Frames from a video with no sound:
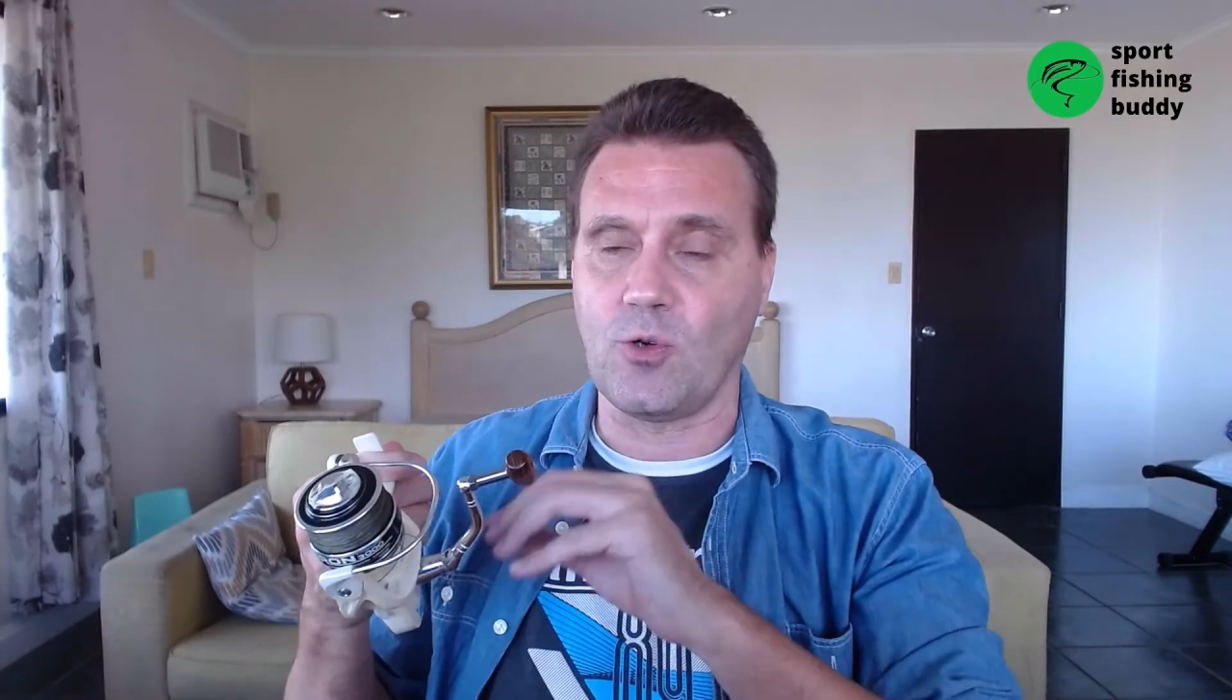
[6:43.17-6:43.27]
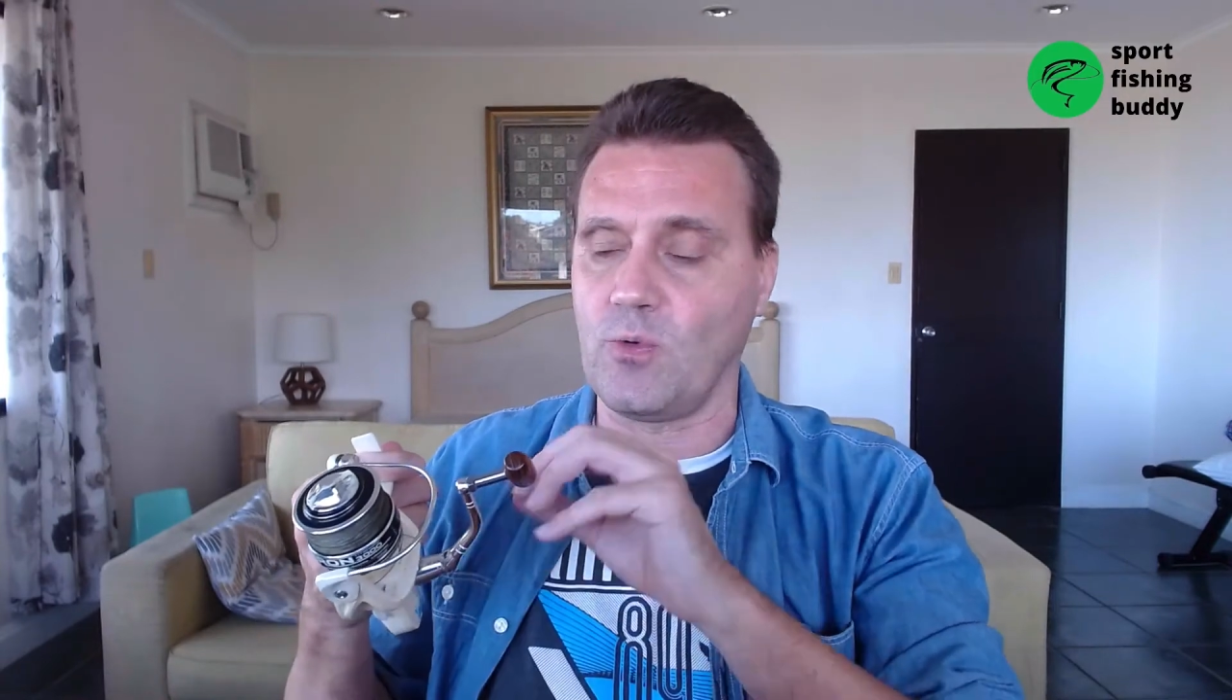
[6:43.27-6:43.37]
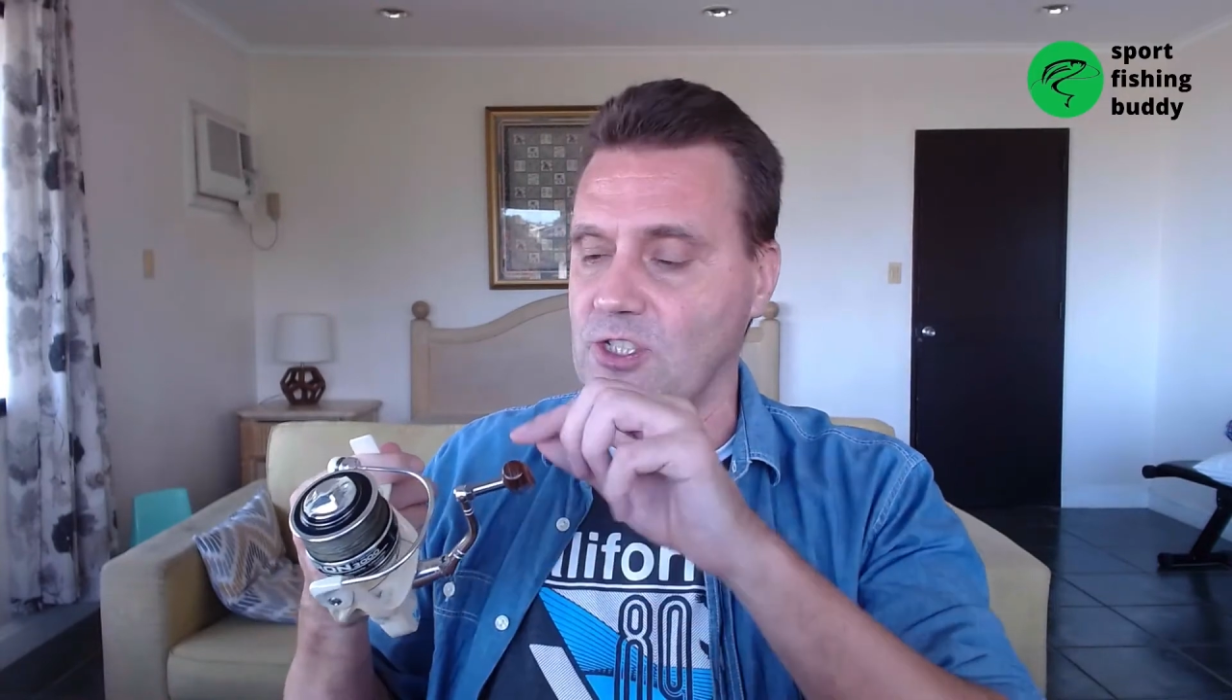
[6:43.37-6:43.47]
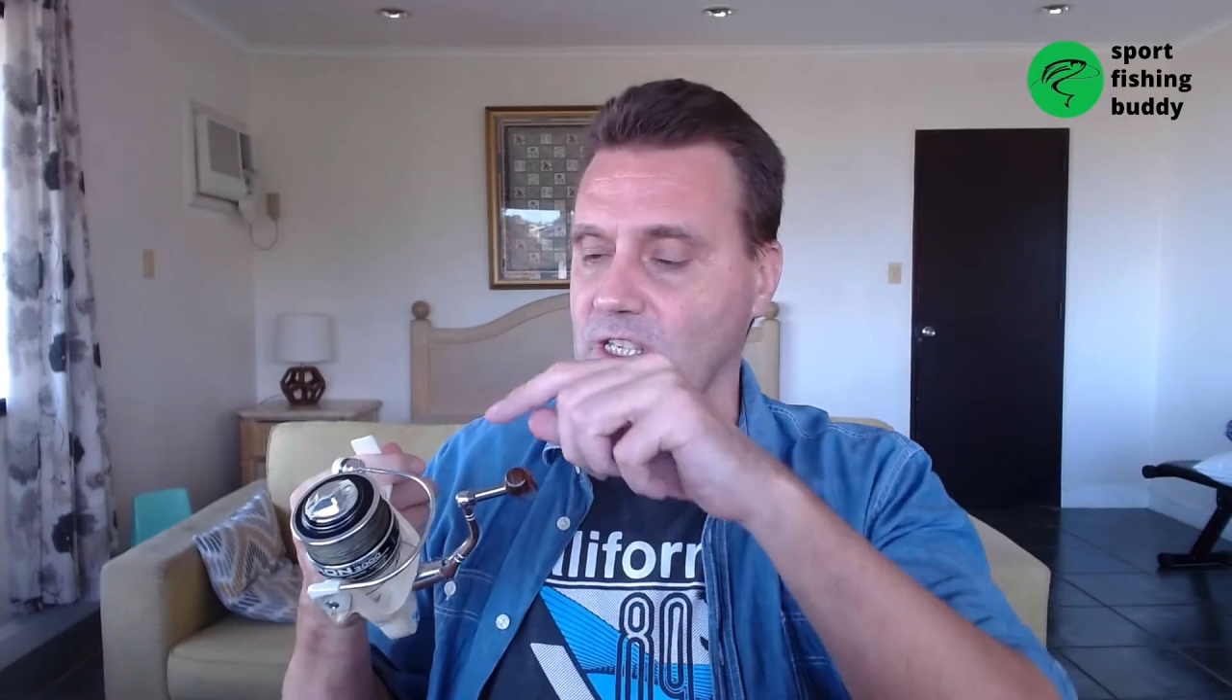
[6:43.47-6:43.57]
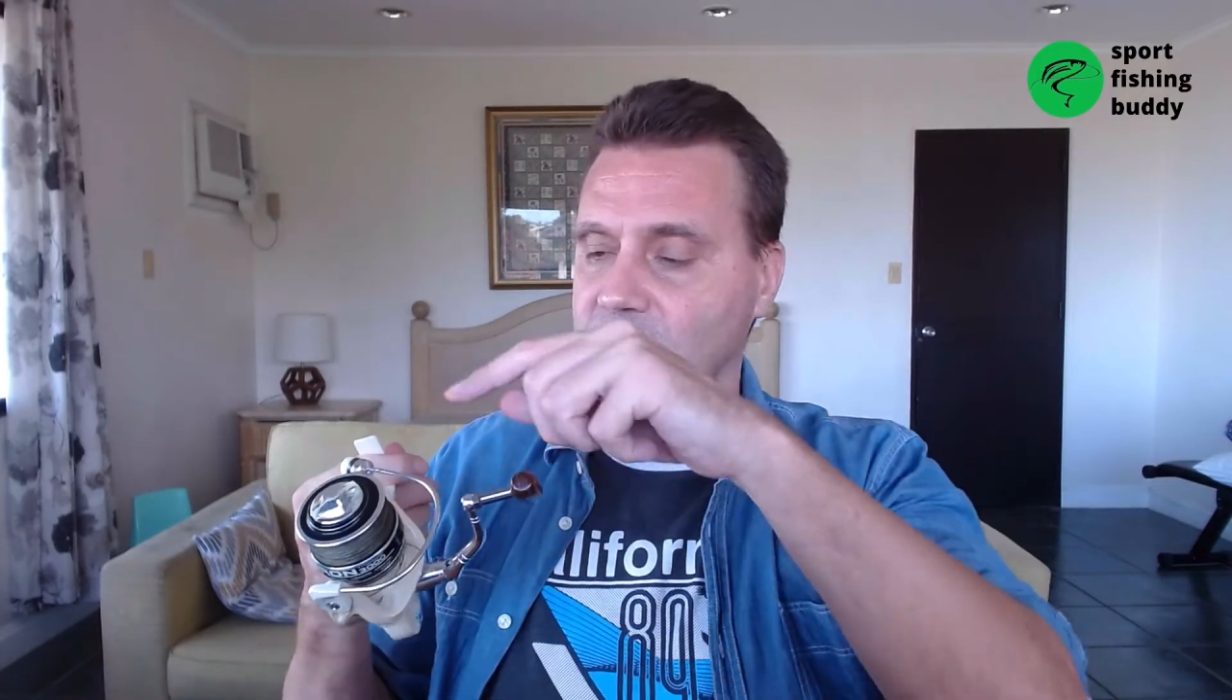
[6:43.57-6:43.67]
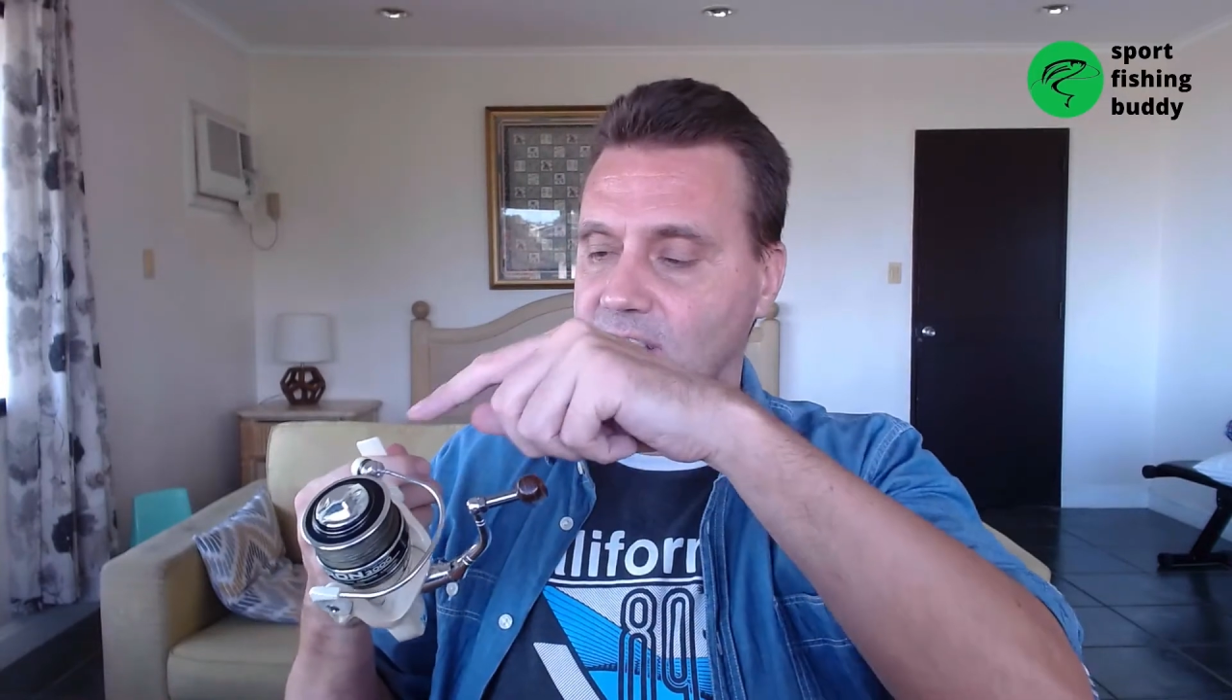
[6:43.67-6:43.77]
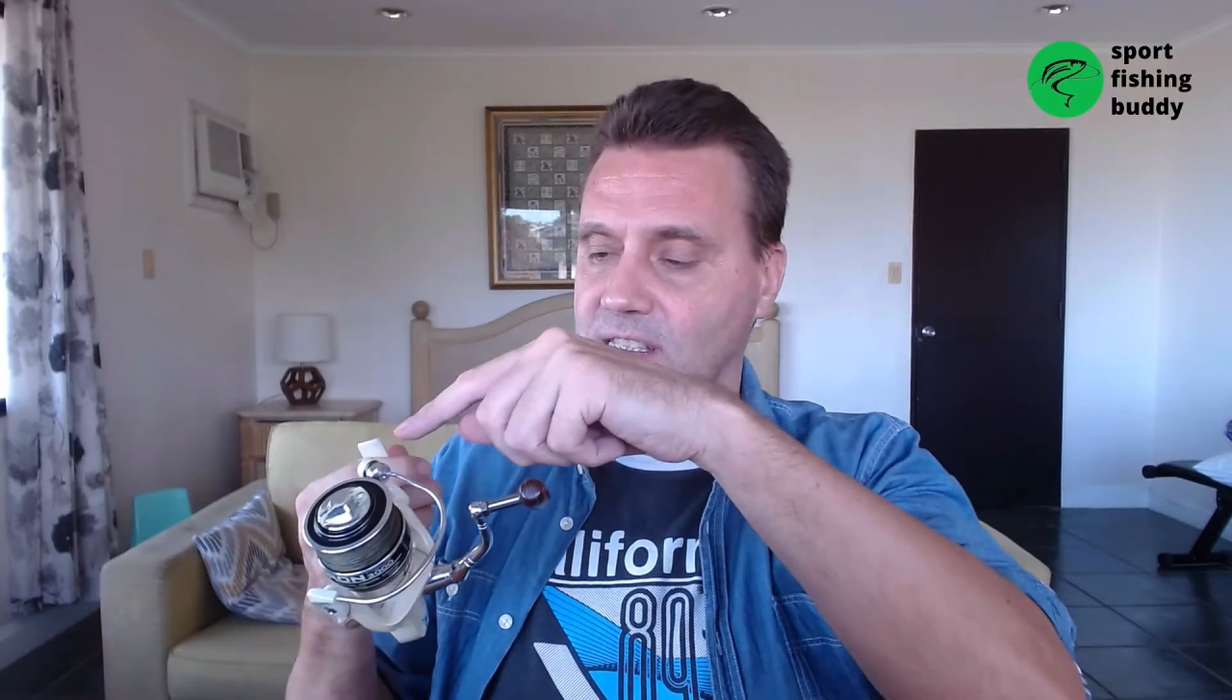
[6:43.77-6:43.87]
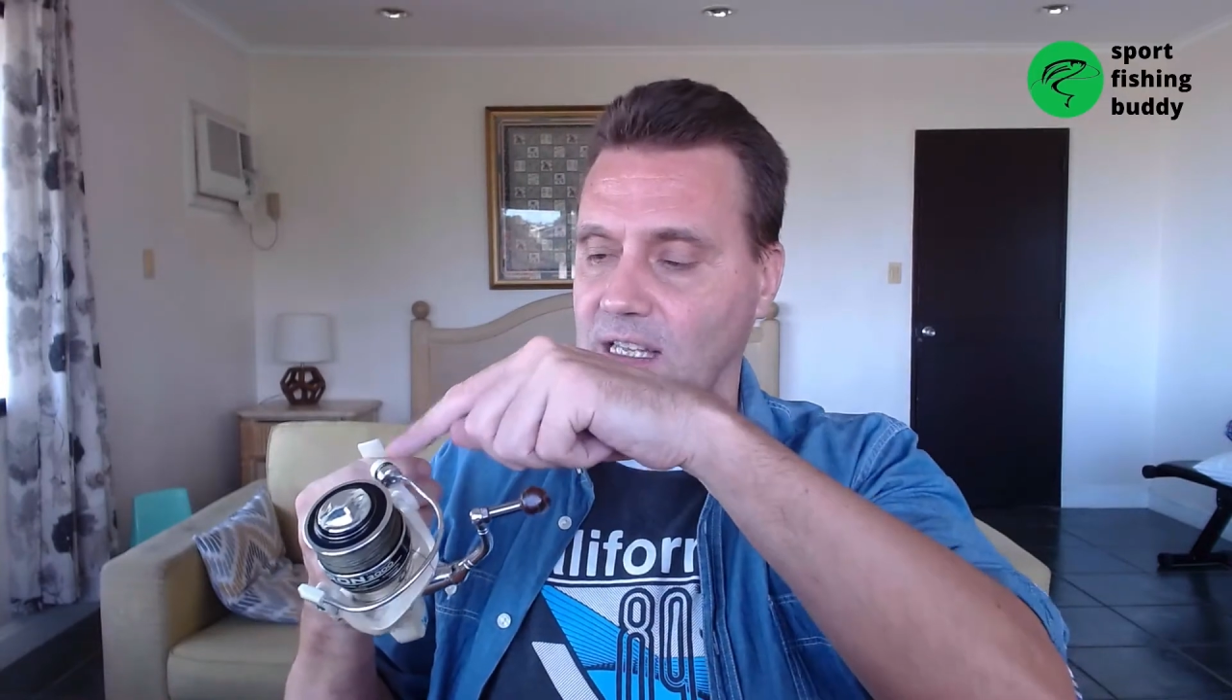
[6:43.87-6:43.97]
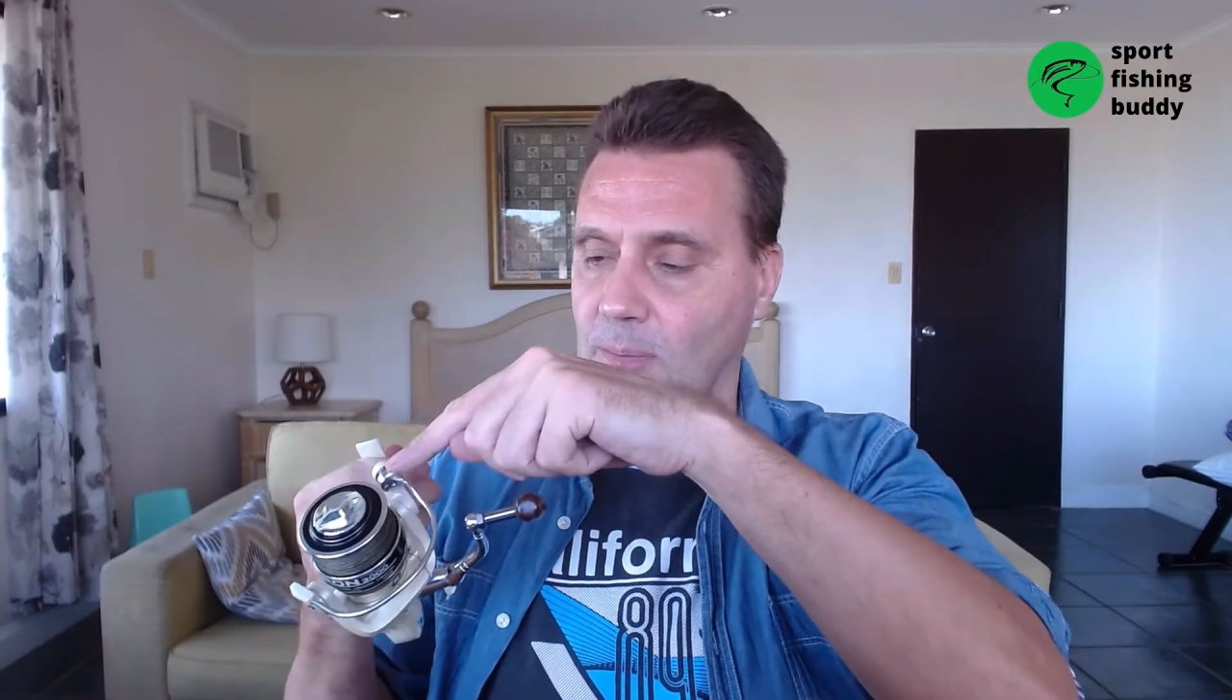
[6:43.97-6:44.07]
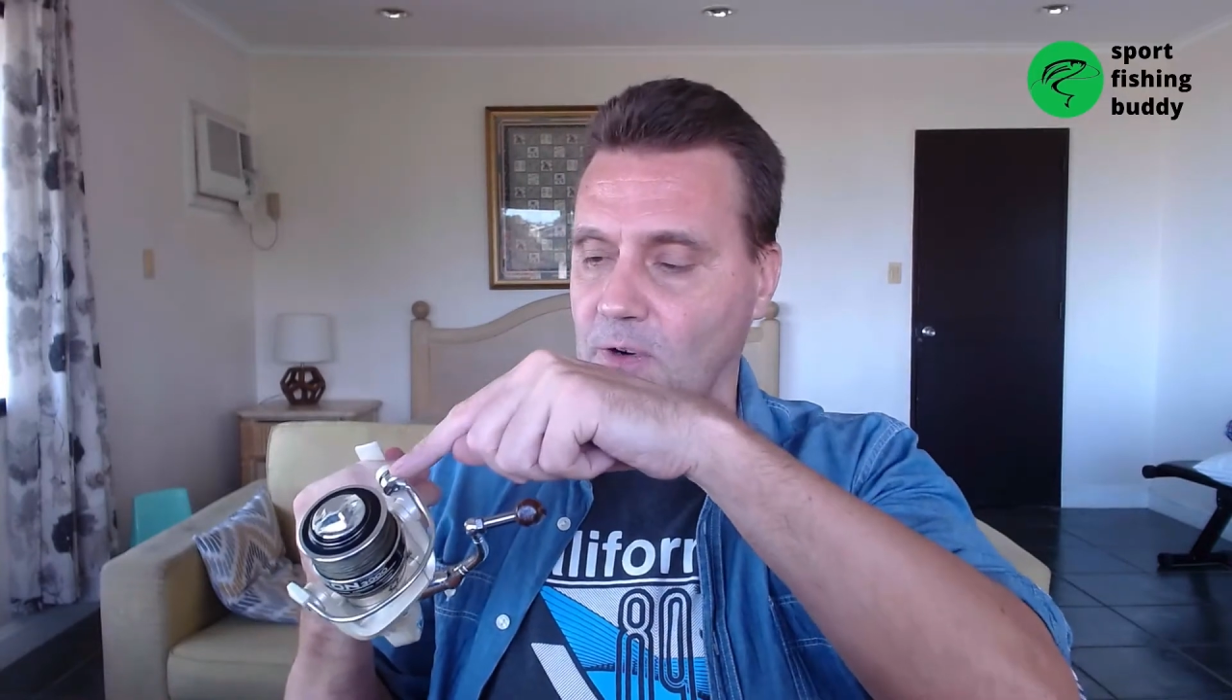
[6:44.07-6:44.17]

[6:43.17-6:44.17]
which is the number